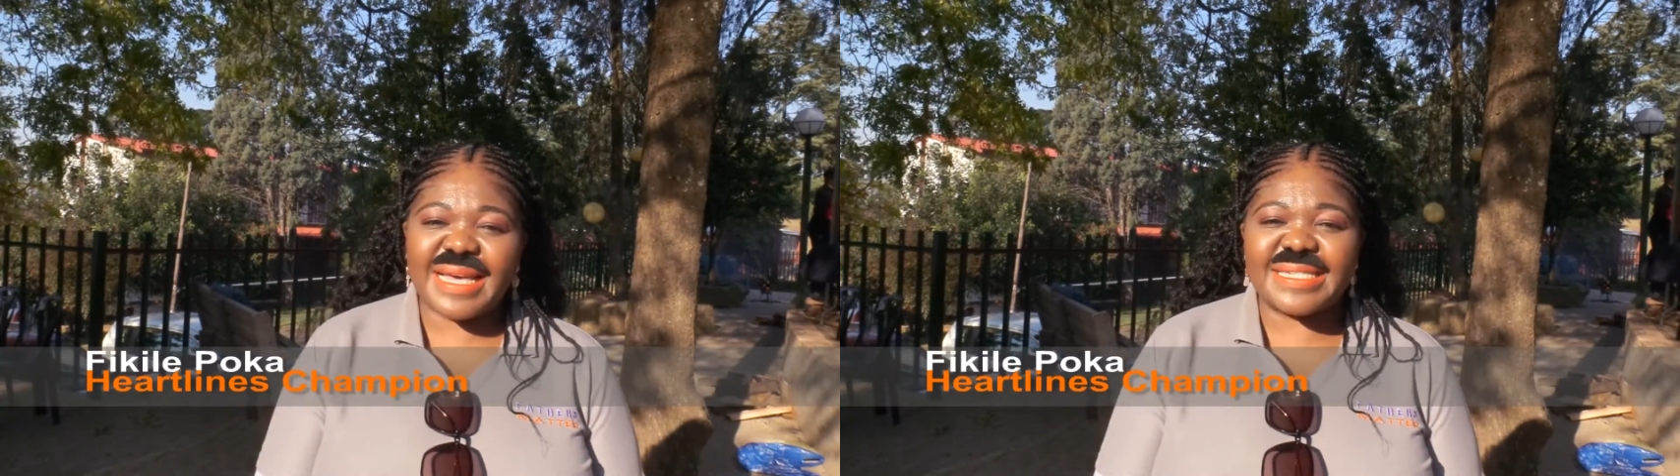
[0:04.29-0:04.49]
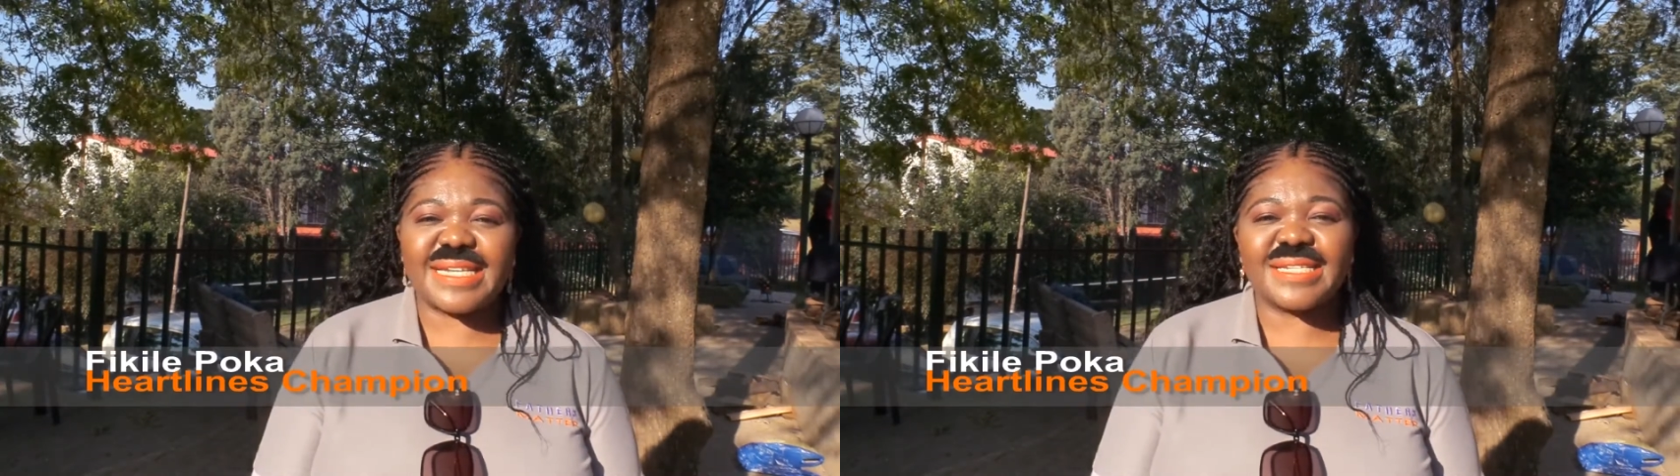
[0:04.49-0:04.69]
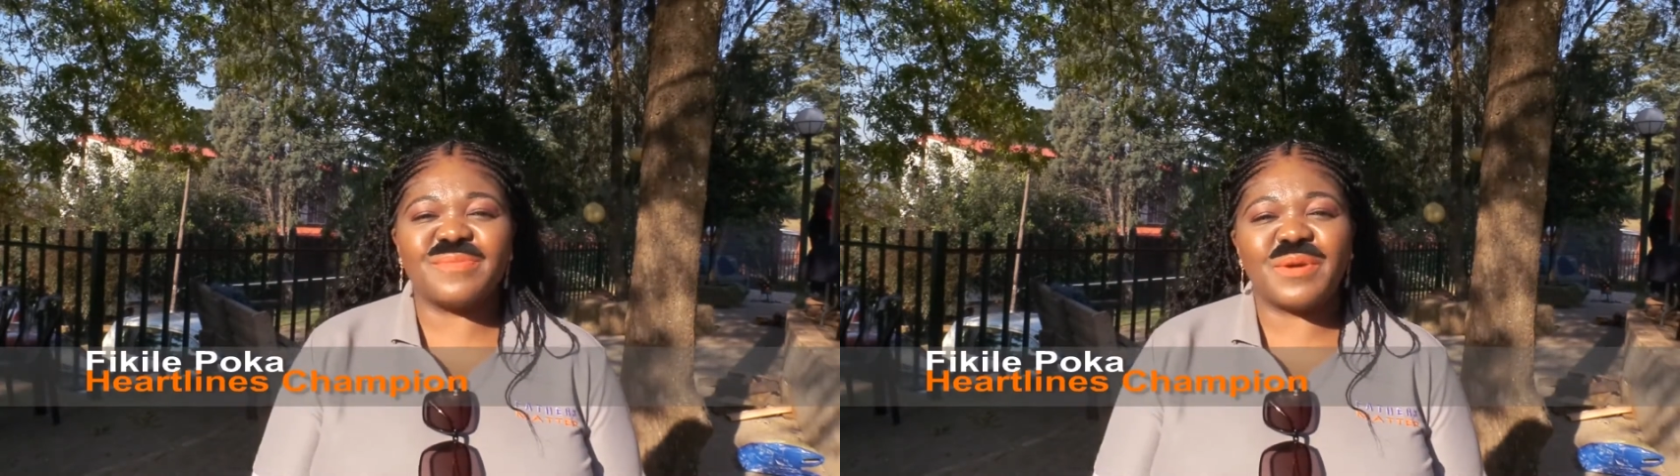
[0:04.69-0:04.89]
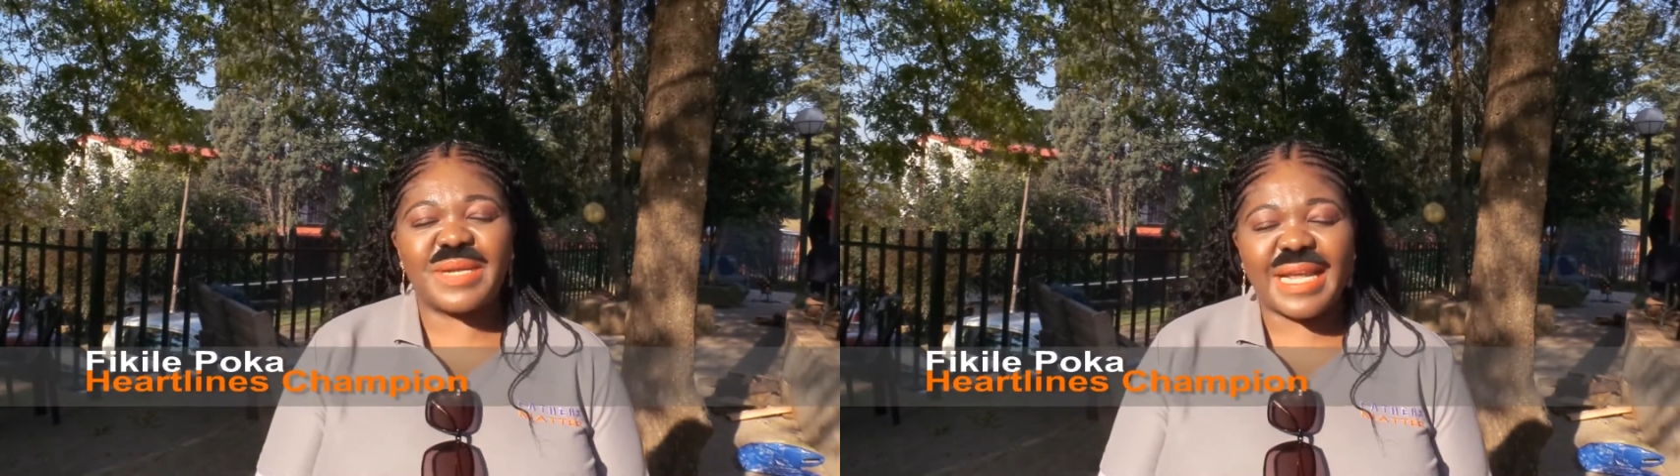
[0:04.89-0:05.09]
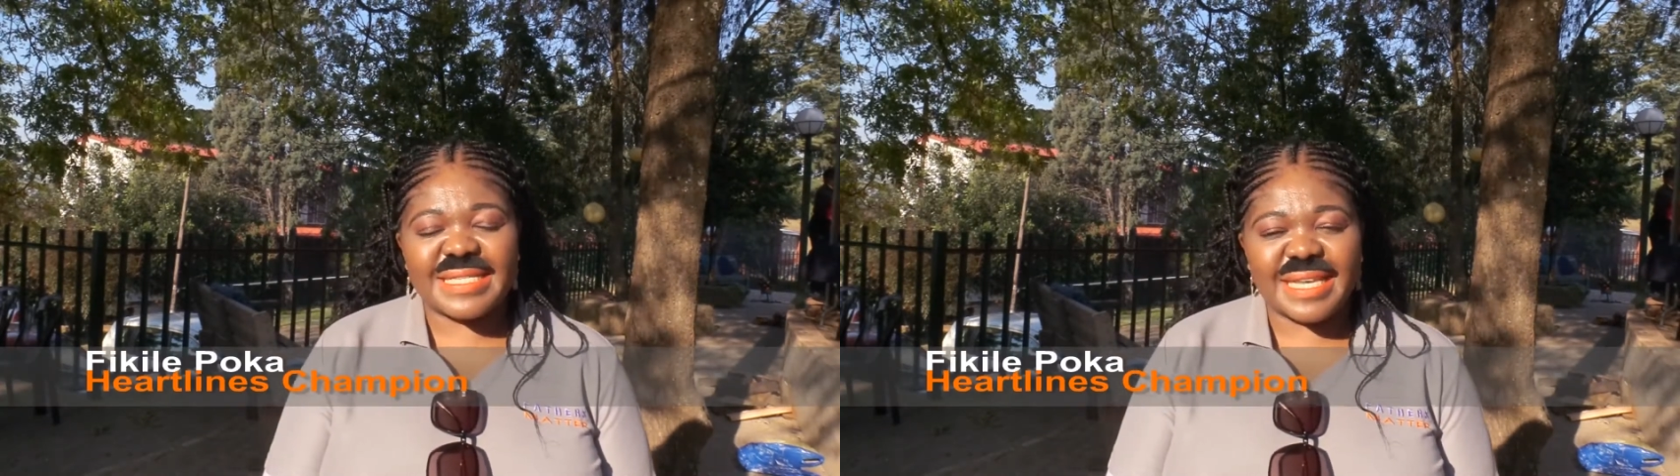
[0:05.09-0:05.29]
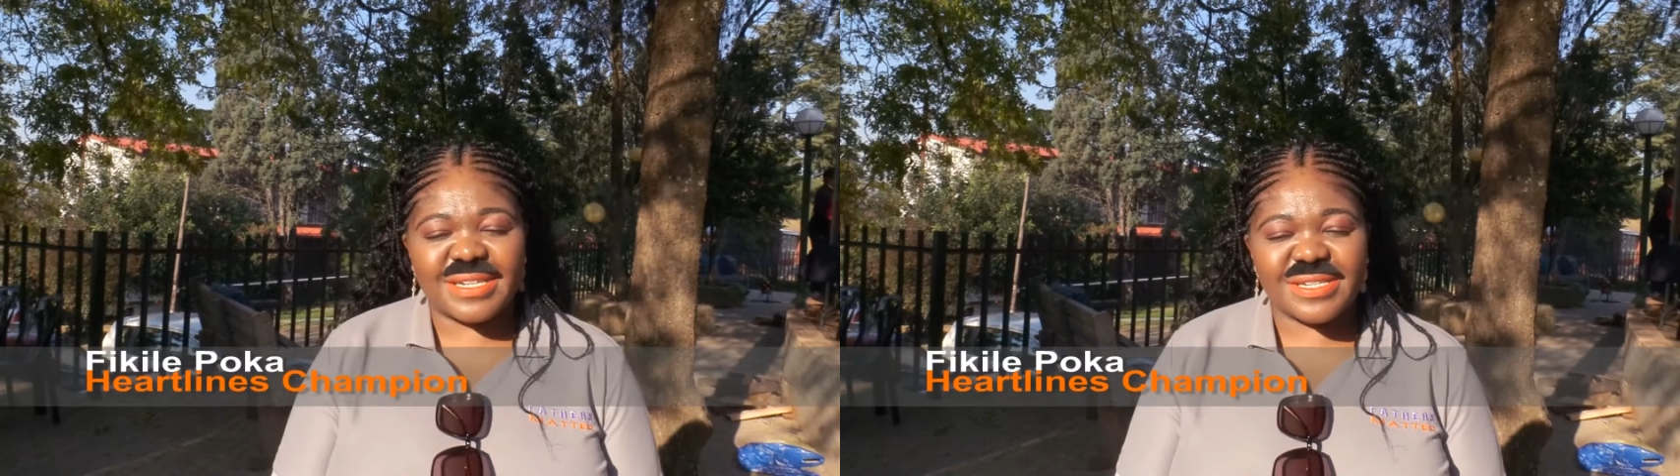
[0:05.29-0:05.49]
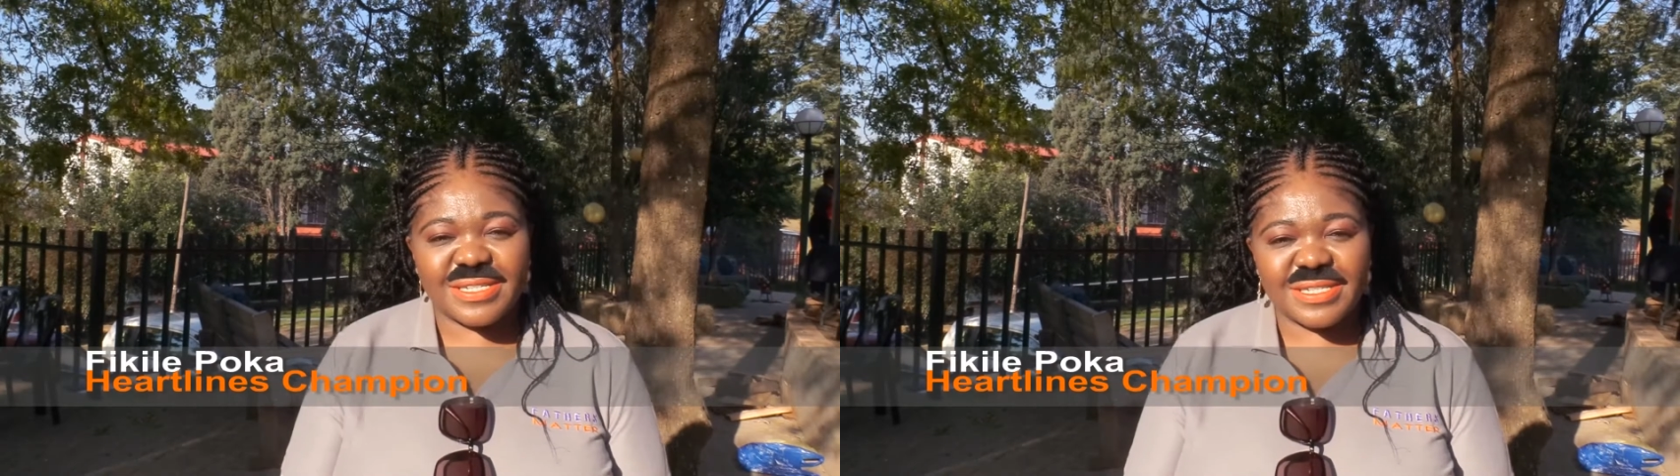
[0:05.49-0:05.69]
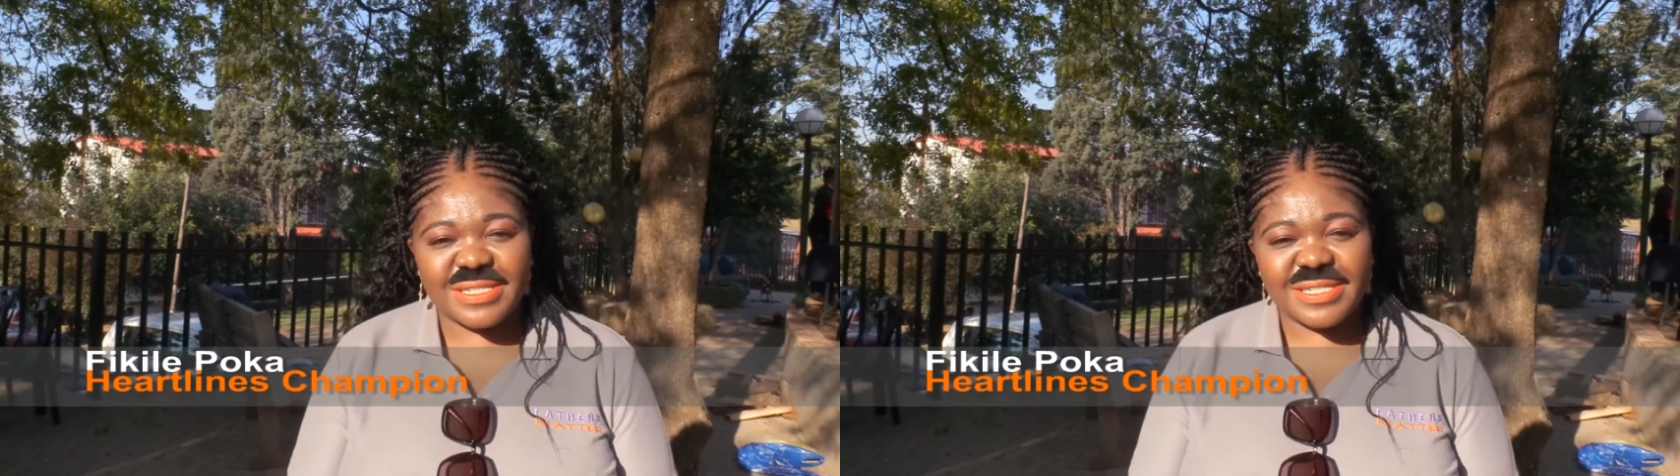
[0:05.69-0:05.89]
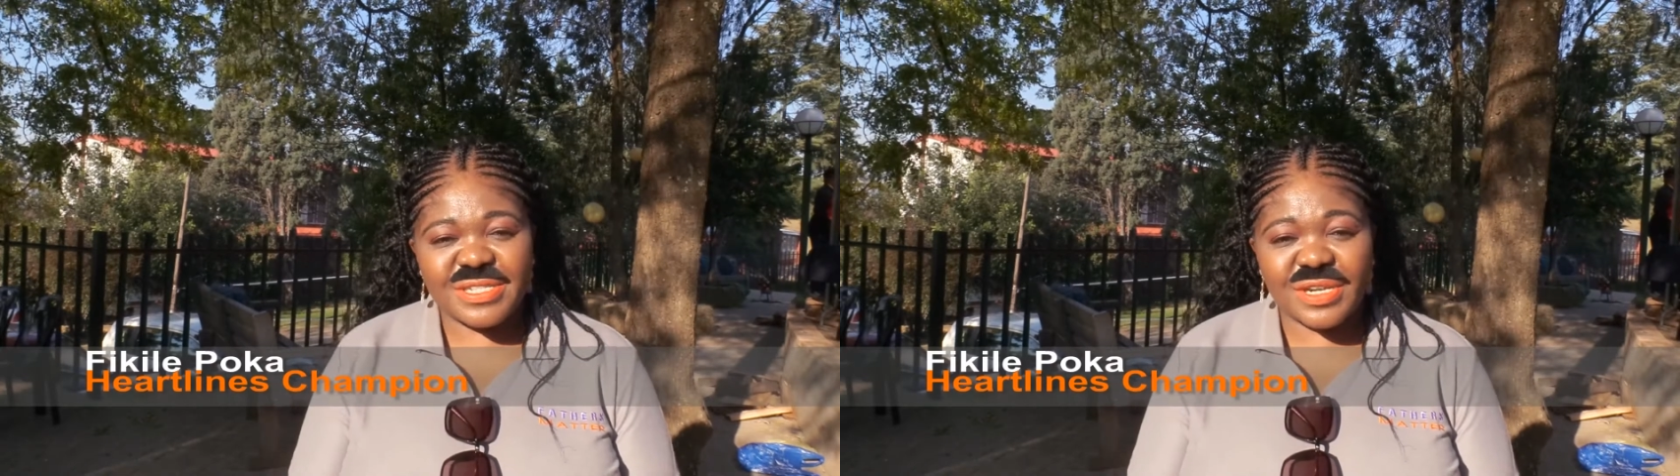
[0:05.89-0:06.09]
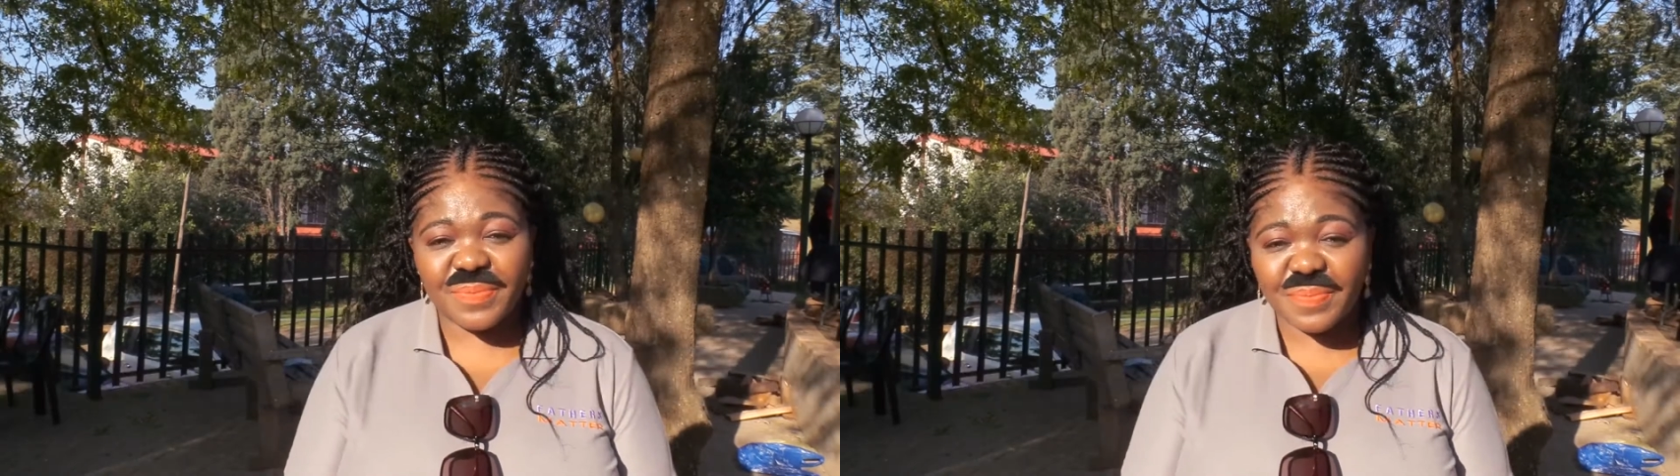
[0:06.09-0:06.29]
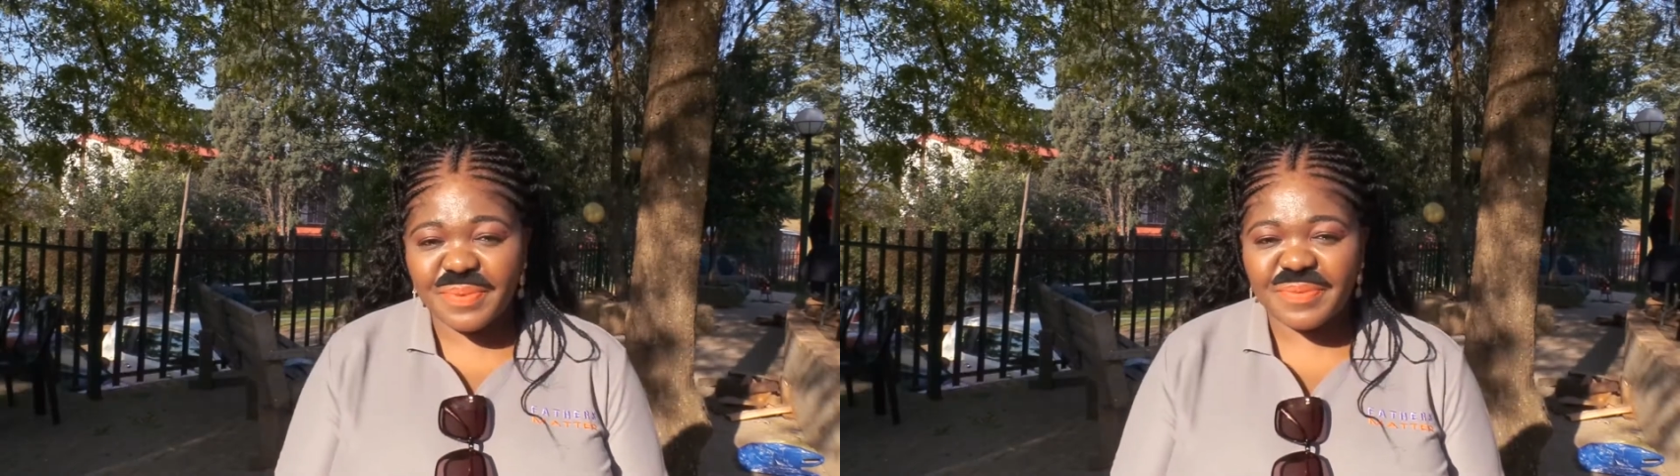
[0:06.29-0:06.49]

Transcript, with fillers: a church mobilization champ.